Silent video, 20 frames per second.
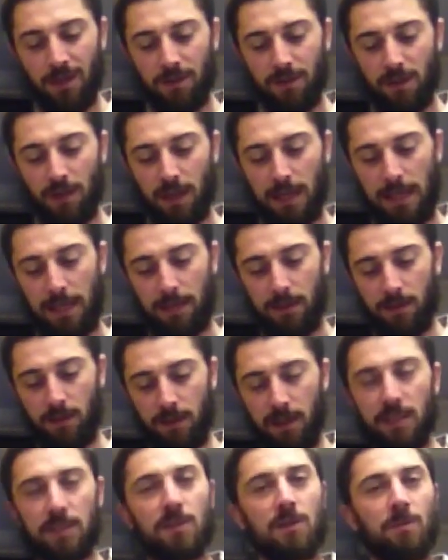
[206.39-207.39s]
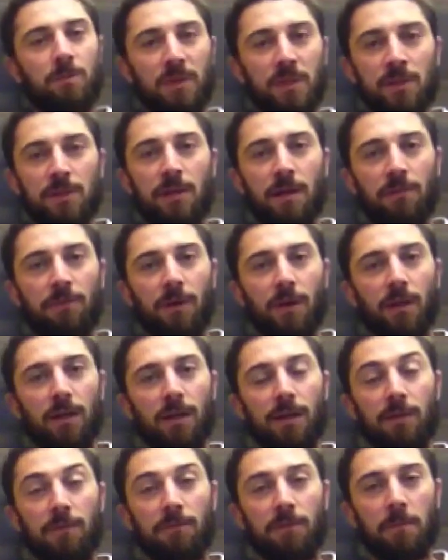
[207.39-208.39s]
that it's
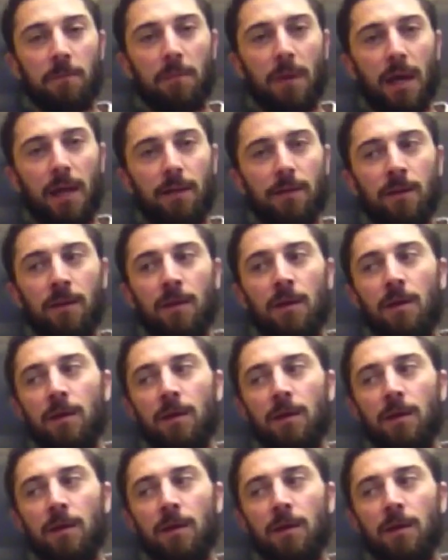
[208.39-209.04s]
specifically for men.